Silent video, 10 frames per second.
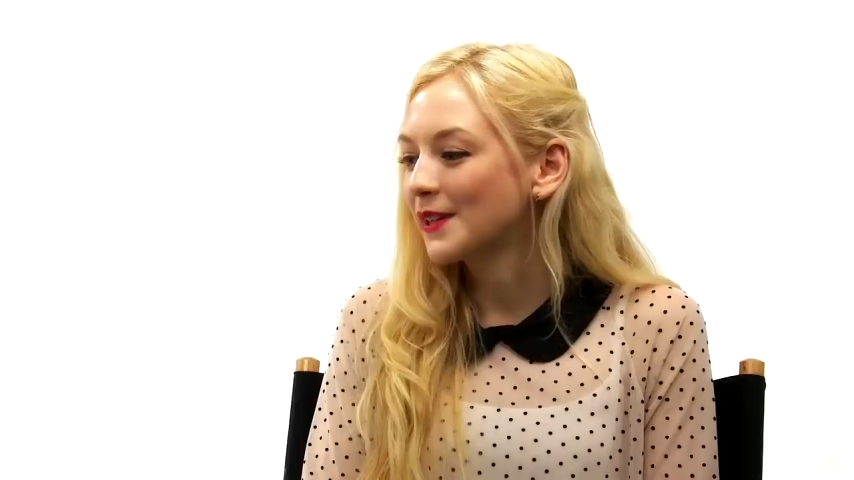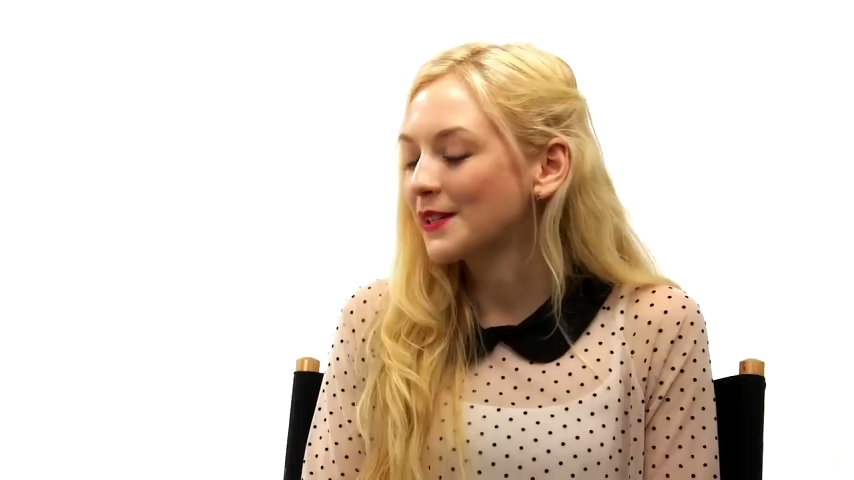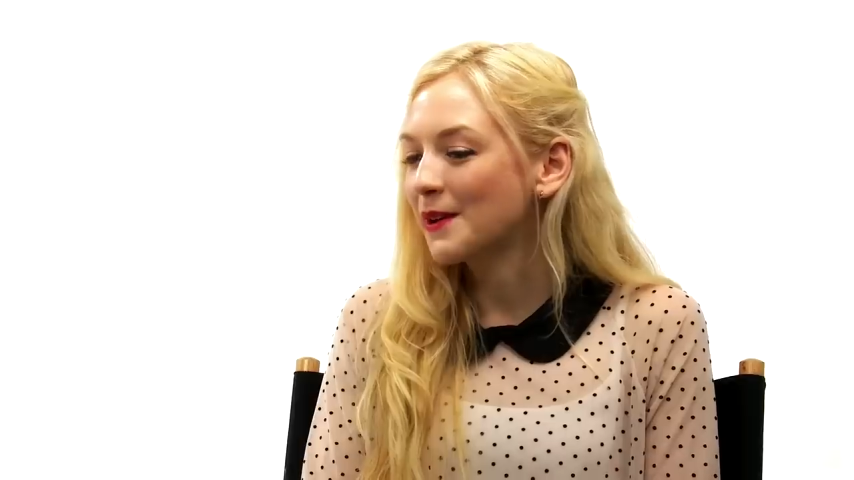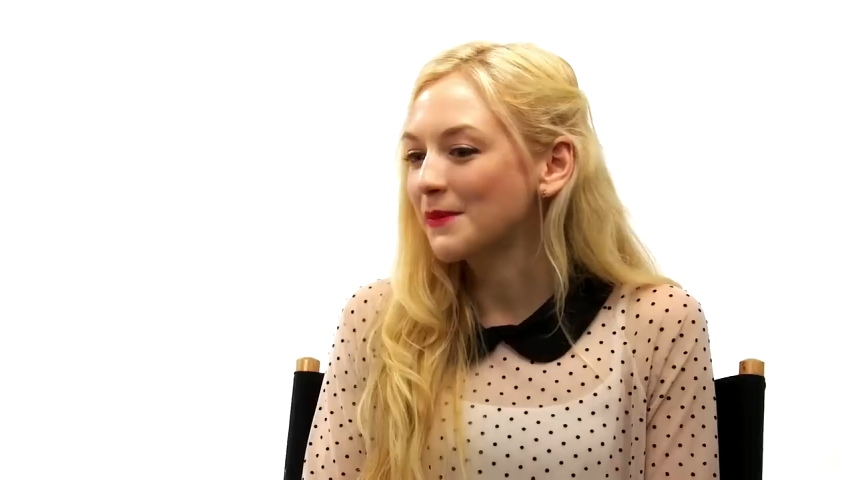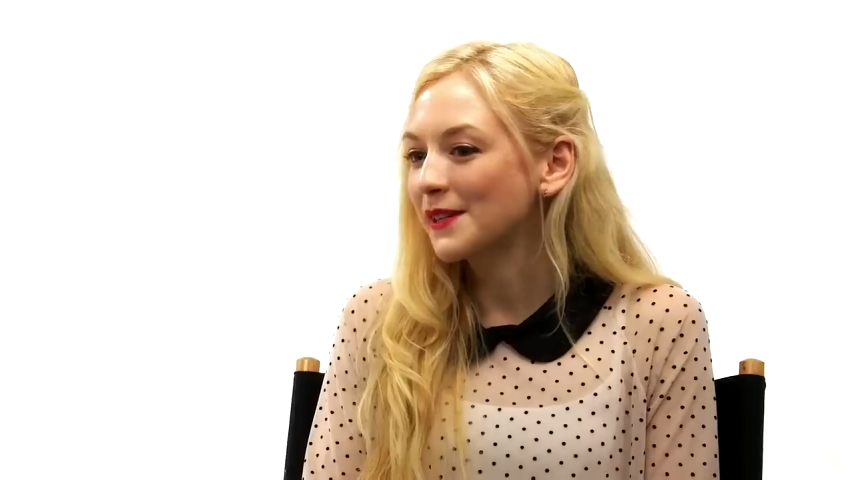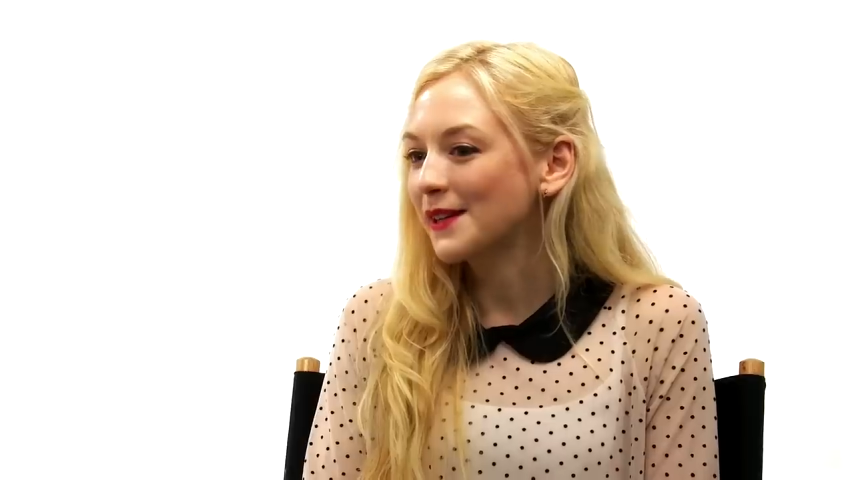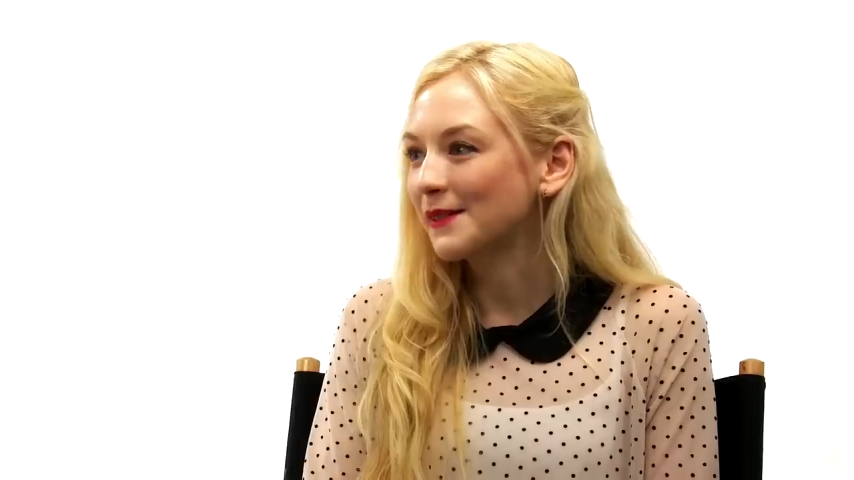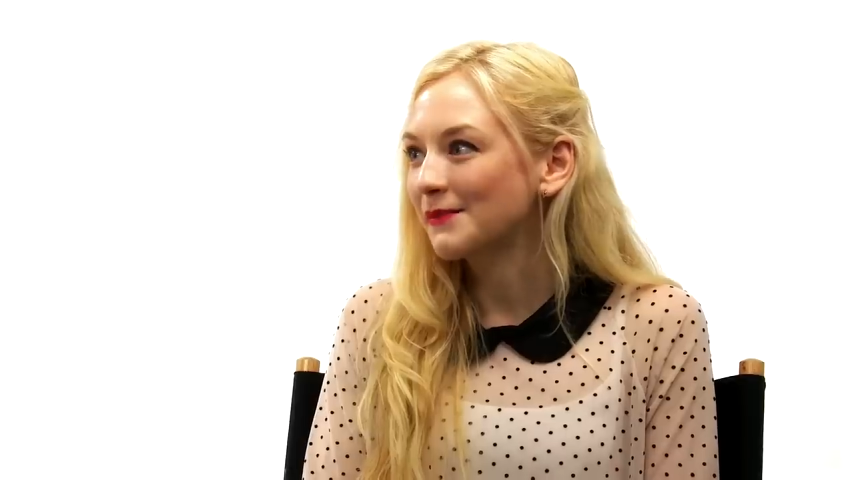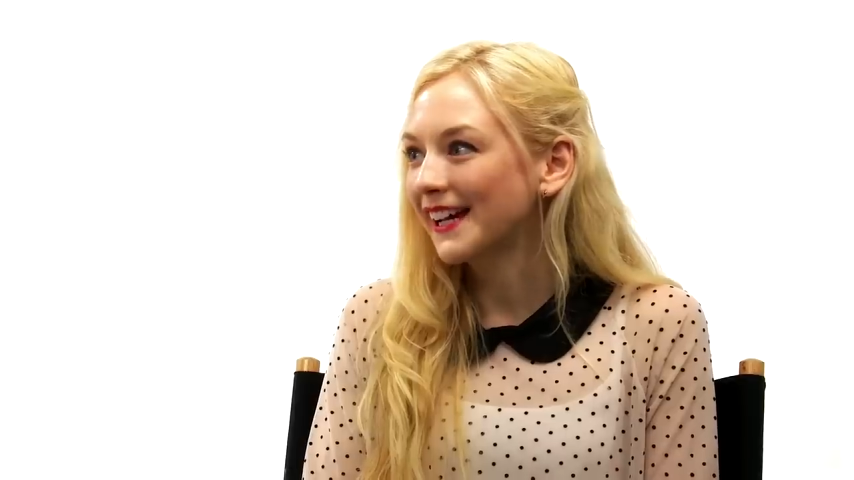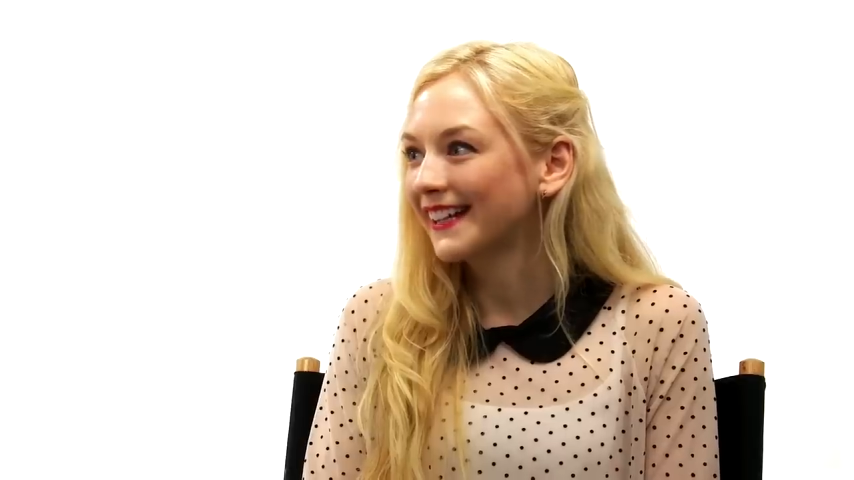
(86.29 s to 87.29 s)
A zombie
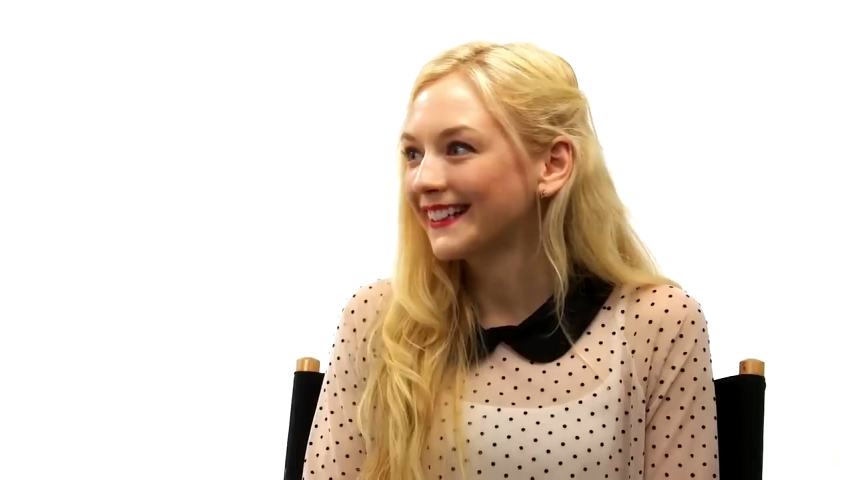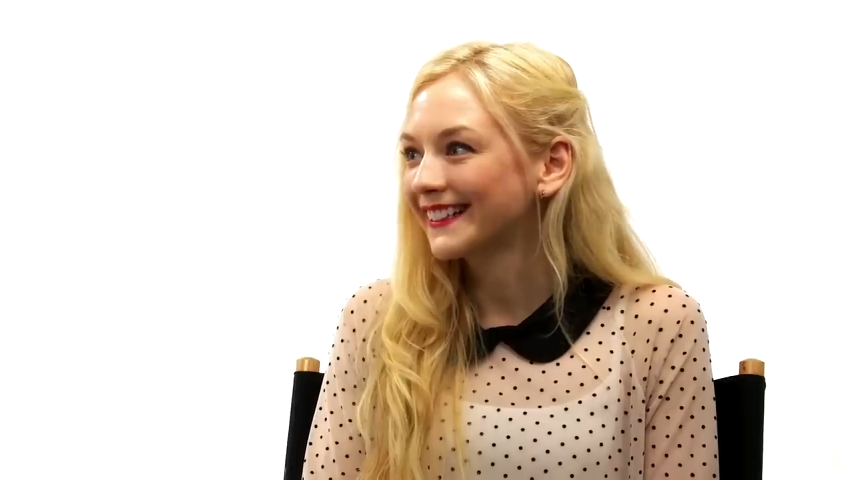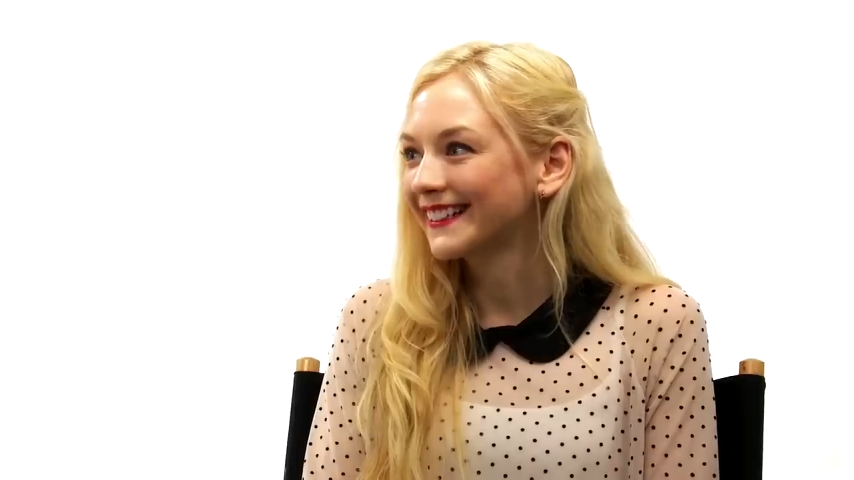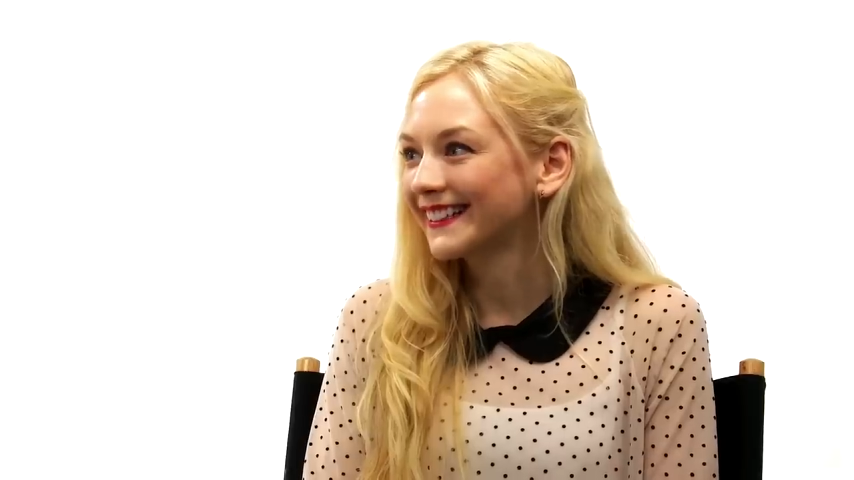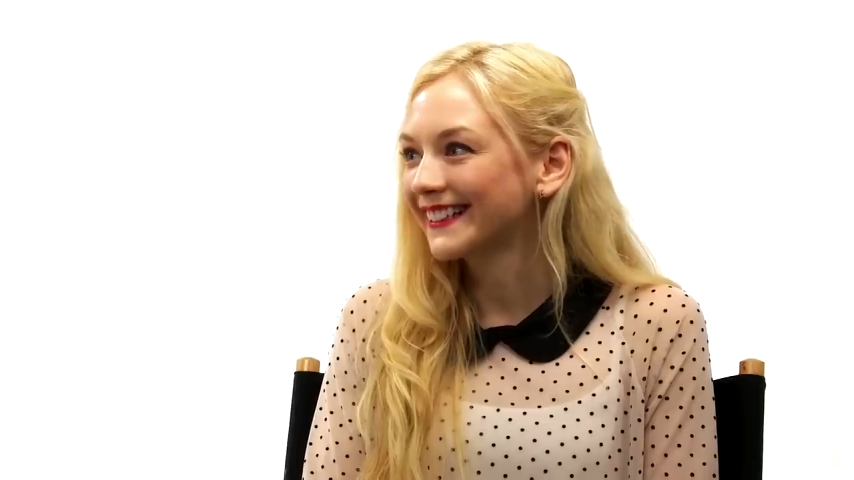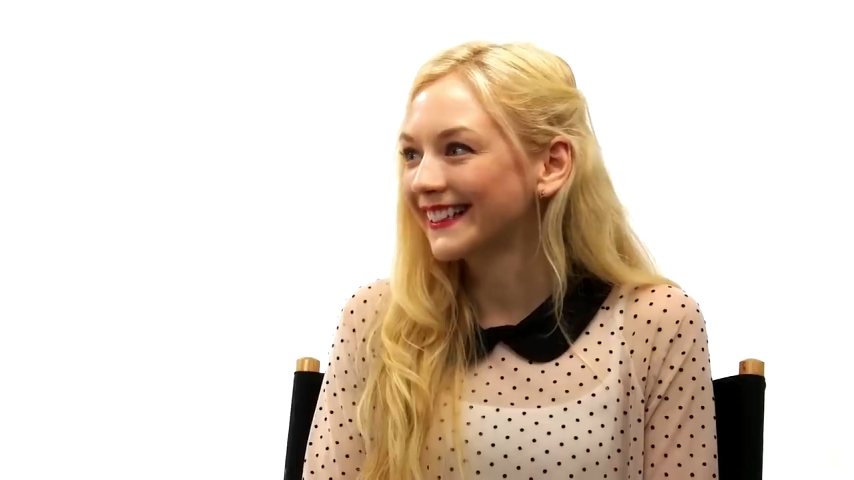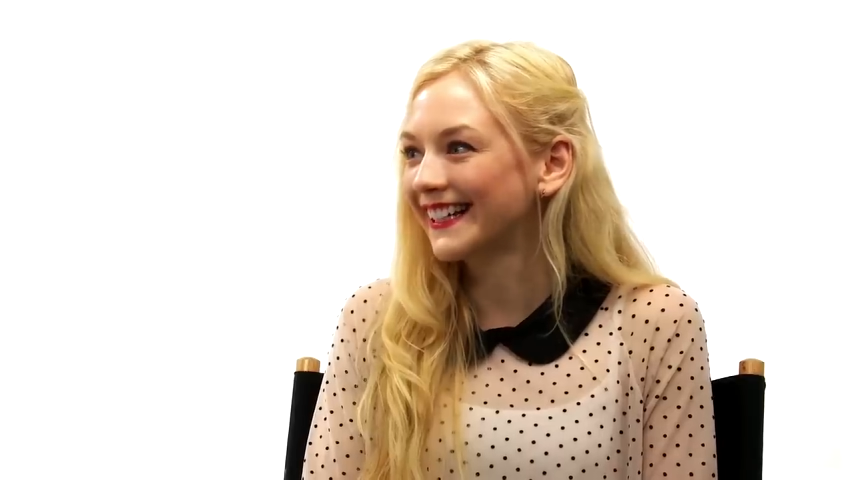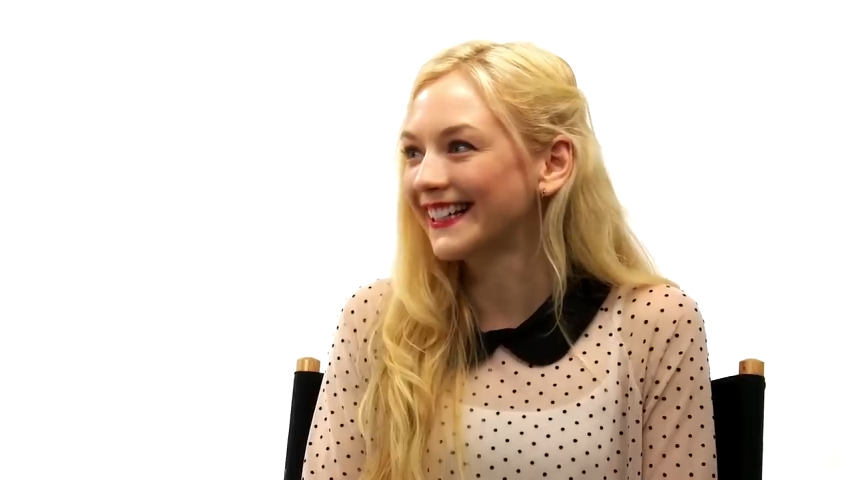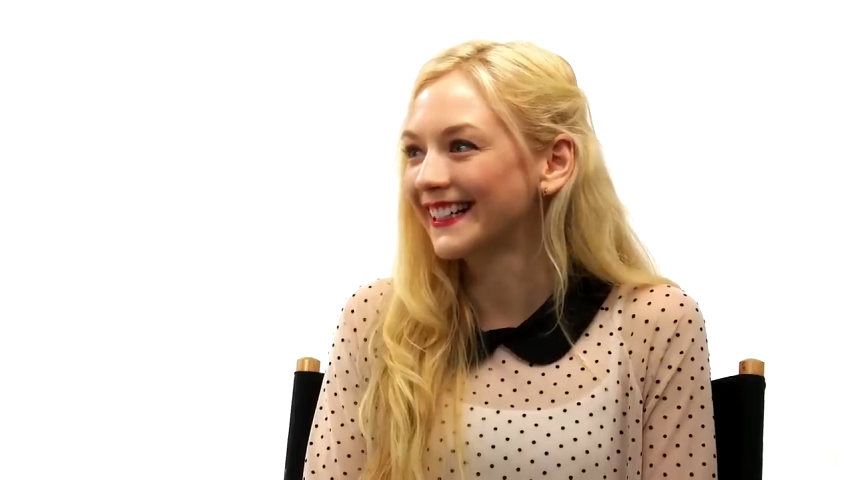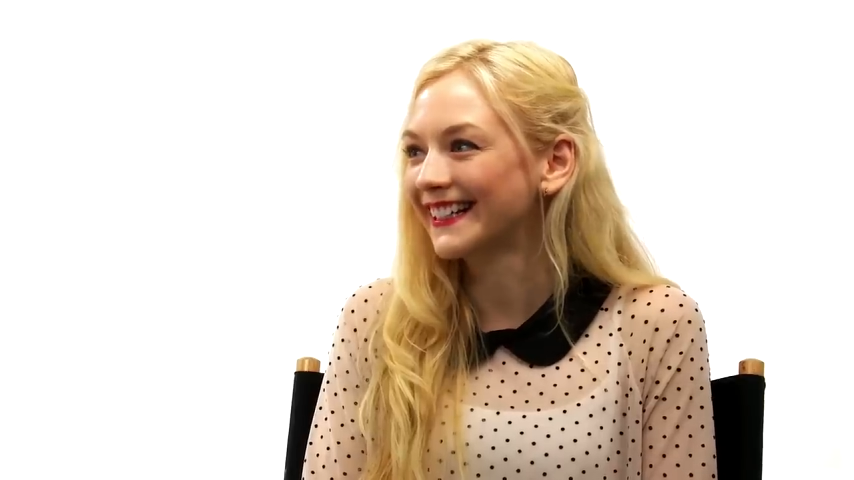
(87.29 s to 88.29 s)
lullaby? Yeah, hit me with a zombie
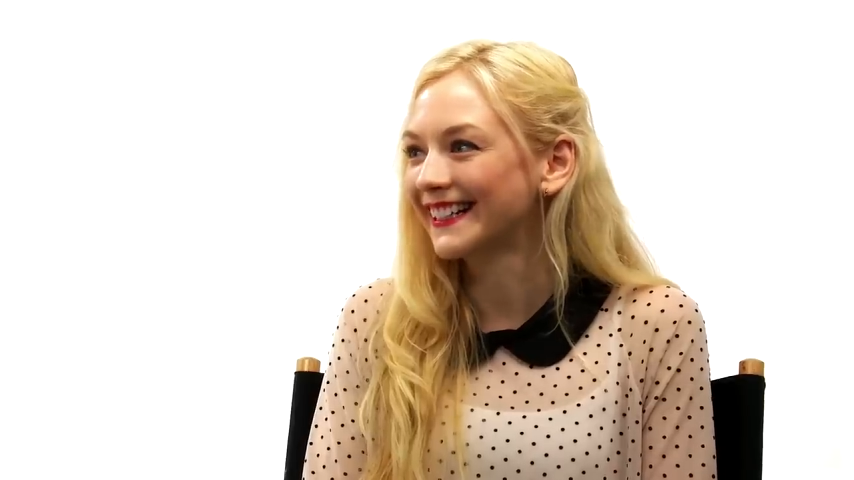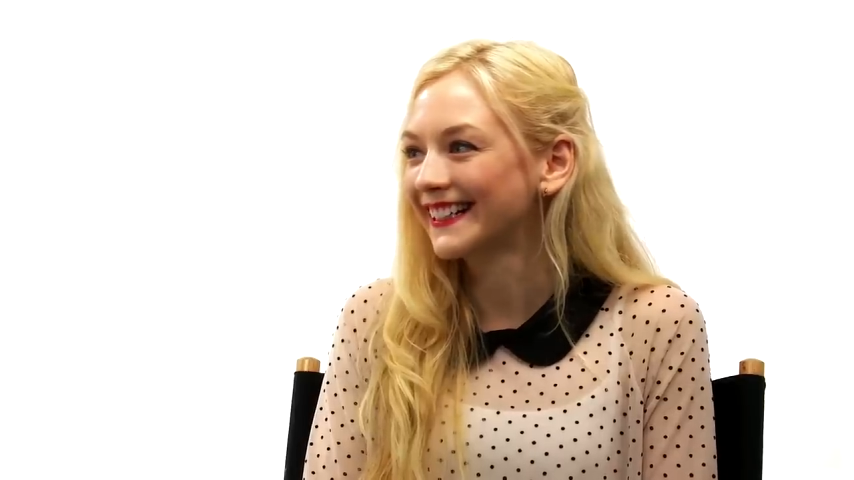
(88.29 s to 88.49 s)
lullaby.